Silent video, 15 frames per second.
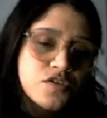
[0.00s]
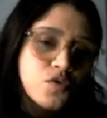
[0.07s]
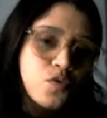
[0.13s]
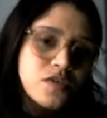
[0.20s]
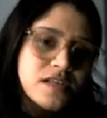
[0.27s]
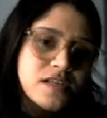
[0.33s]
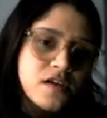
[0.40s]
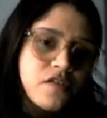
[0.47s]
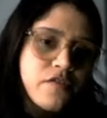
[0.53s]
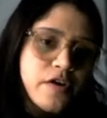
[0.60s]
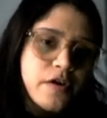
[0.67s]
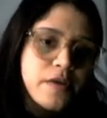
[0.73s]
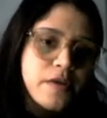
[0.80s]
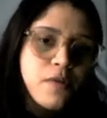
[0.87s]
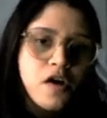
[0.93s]
sources are
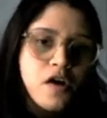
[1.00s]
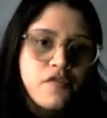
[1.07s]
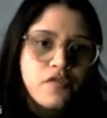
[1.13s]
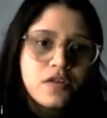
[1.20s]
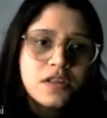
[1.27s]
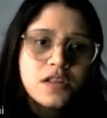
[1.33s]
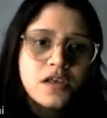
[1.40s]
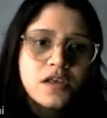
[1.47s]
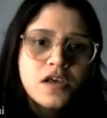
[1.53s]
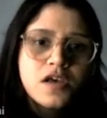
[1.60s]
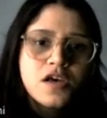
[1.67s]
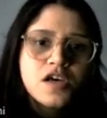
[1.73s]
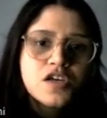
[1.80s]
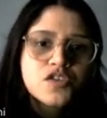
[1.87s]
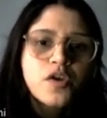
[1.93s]
very powerful.
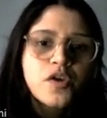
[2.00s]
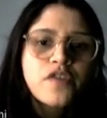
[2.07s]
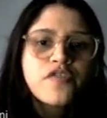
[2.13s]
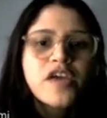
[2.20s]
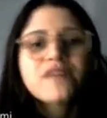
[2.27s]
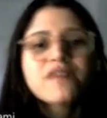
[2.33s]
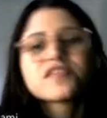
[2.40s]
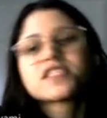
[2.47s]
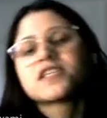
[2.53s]
So if you have